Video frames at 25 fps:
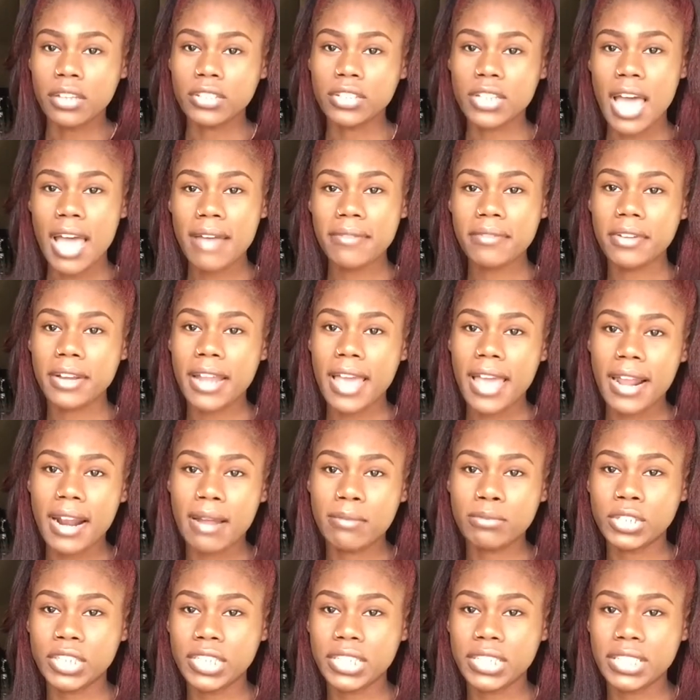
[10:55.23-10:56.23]
So after that,
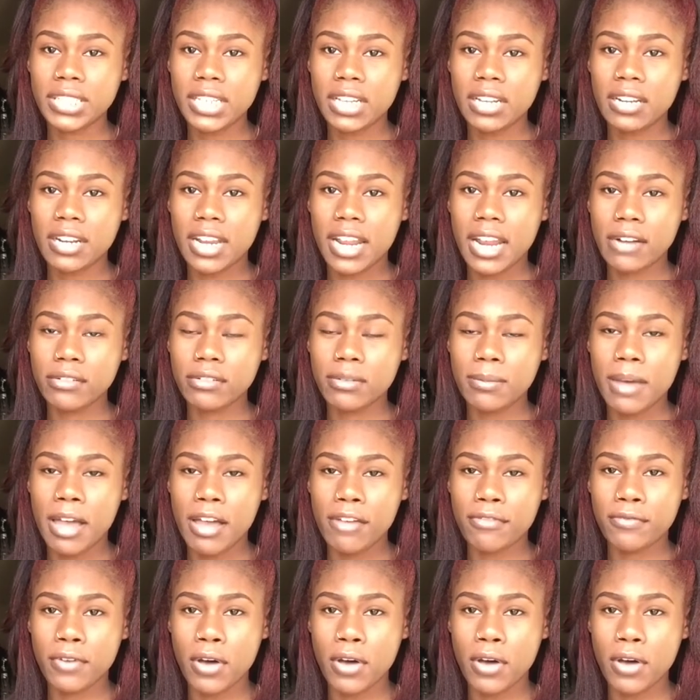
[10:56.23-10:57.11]
I'm just sitting there with my